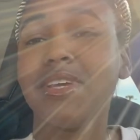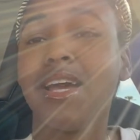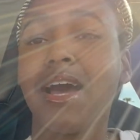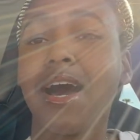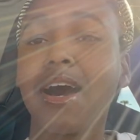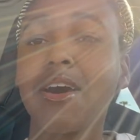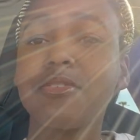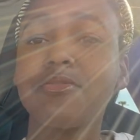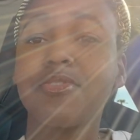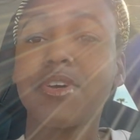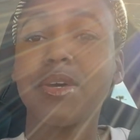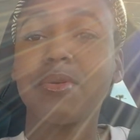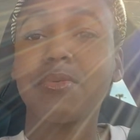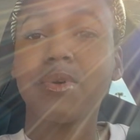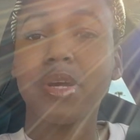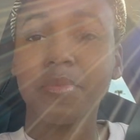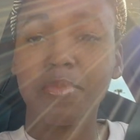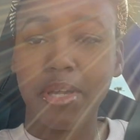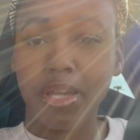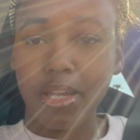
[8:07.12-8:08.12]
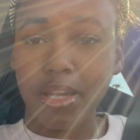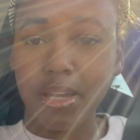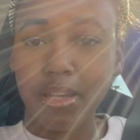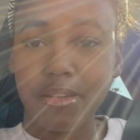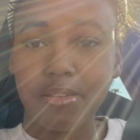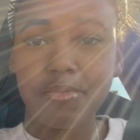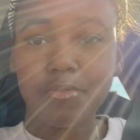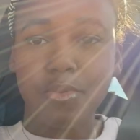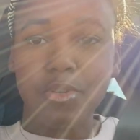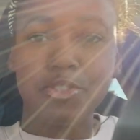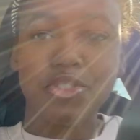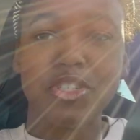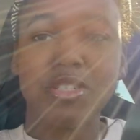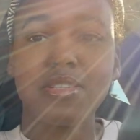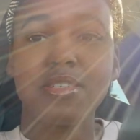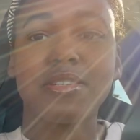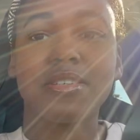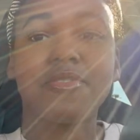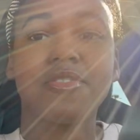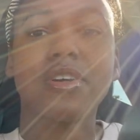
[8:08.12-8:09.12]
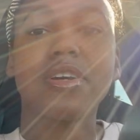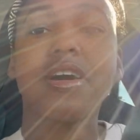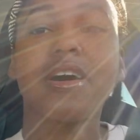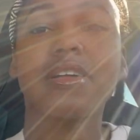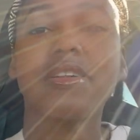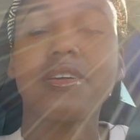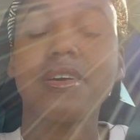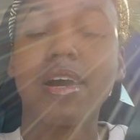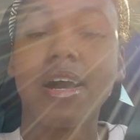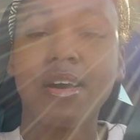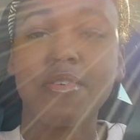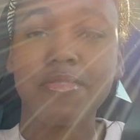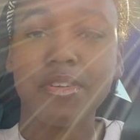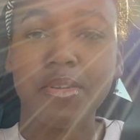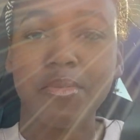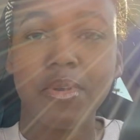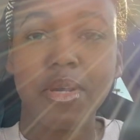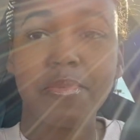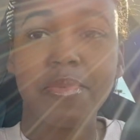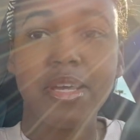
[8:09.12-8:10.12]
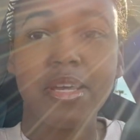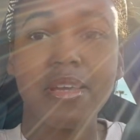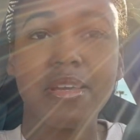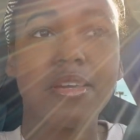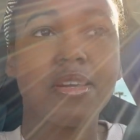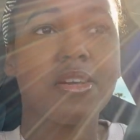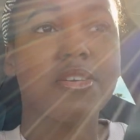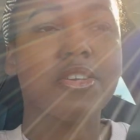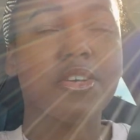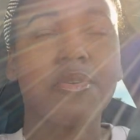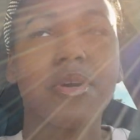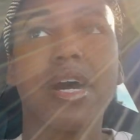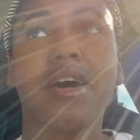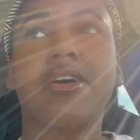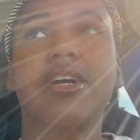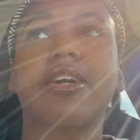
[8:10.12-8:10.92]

Outfit repeat, well, just a different color outfit repeat. Y'all know how it